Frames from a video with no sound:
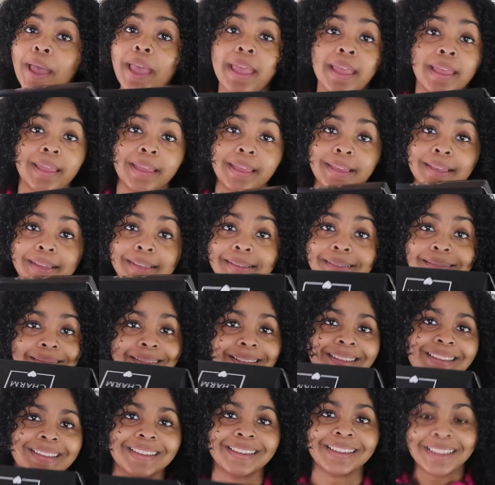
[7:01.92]
way.
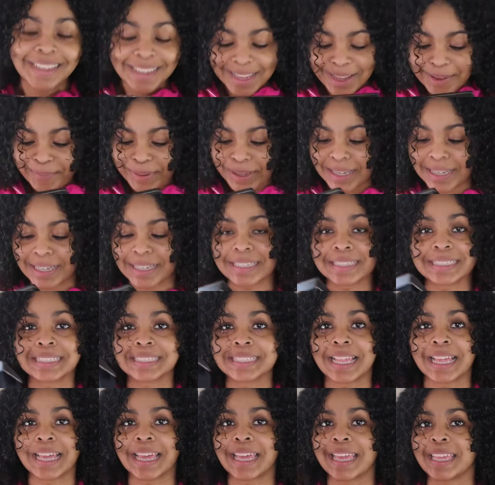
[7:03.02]
Because it's
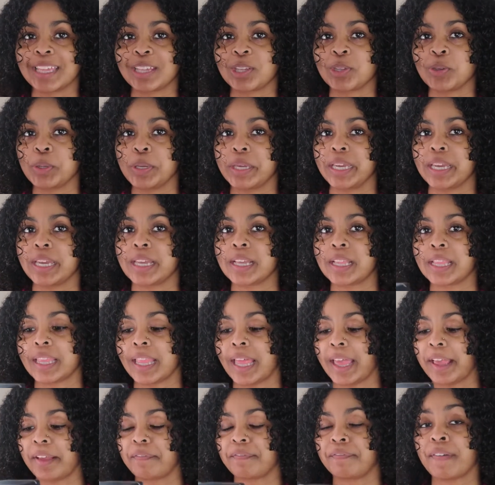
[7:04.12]
like you get
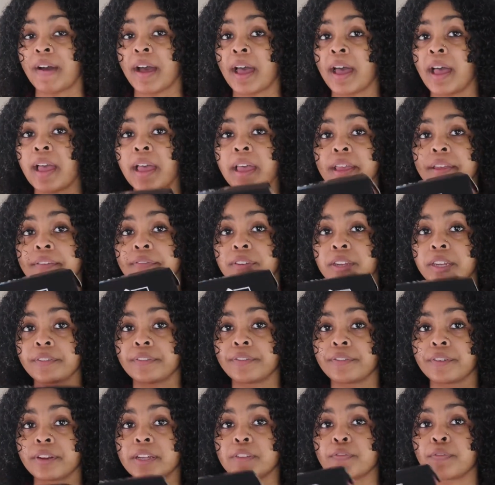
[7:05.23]
like 5
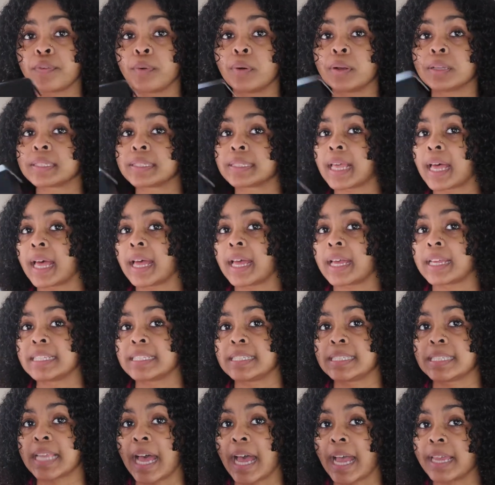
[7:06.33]
different
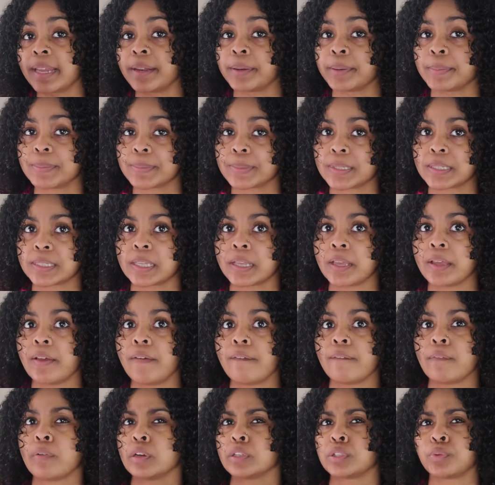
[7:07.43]
full-size items
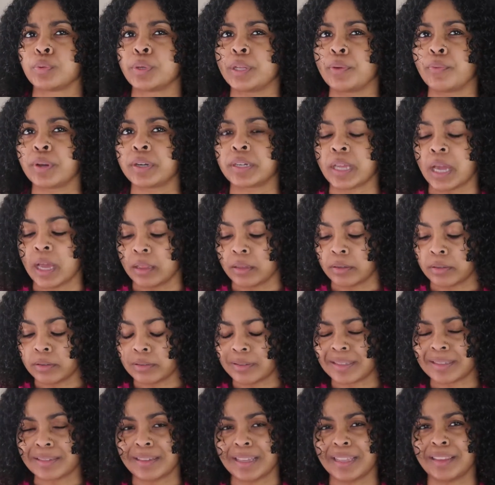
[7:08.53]
for $21,
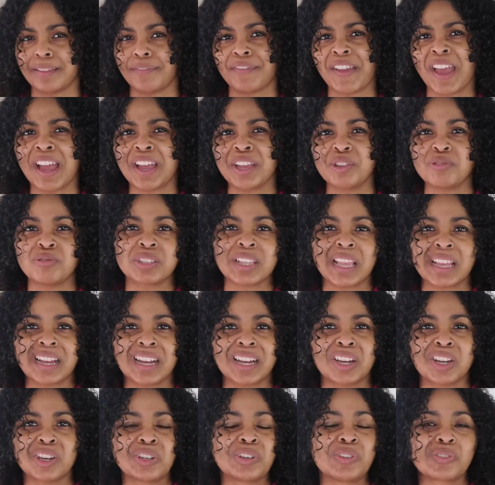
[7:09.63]
and the value is like
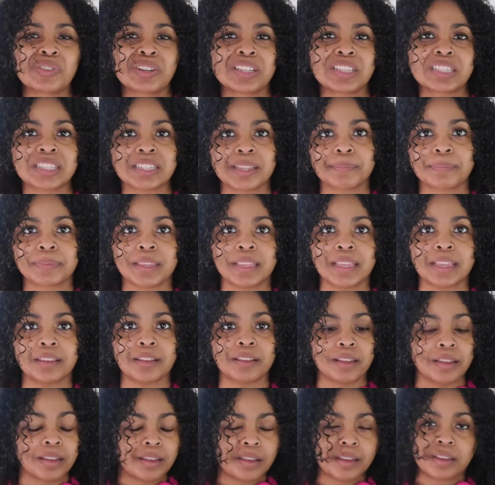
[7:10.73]
100 and something.
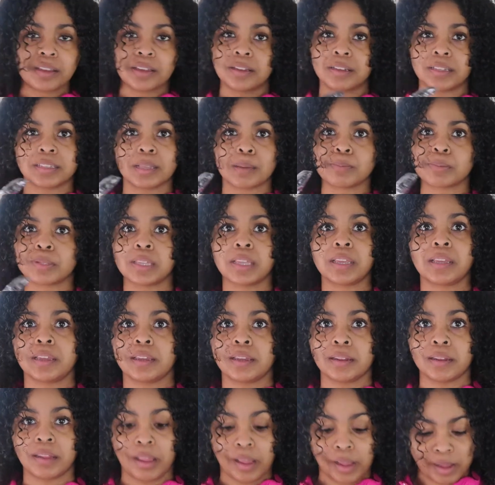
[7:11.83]
Because I'm
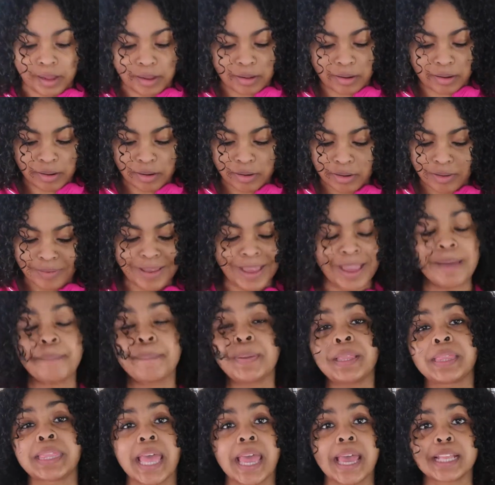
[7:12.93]
saying, like, you can't
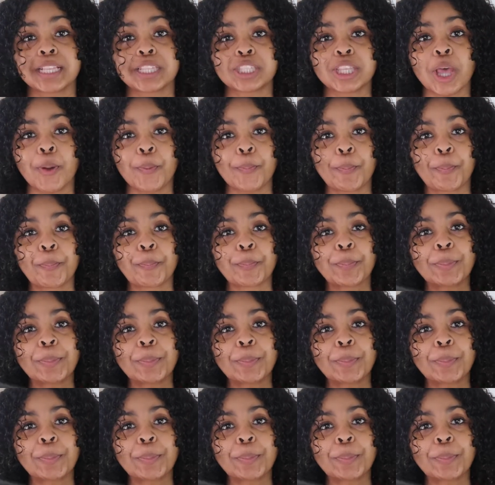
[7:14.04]
beat that. So